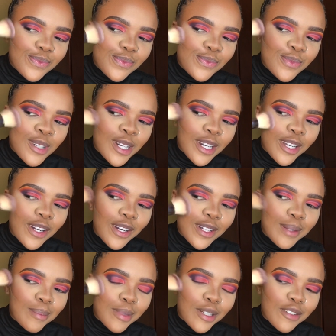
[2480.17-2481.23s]
putting on a
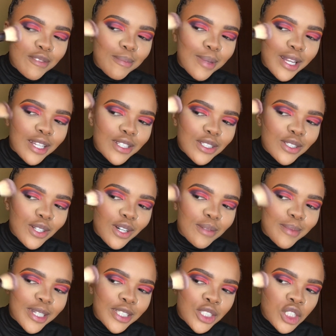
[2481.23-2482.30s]
bit of blush on
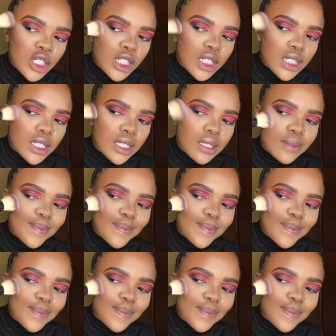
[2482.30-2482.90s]
my cheeks,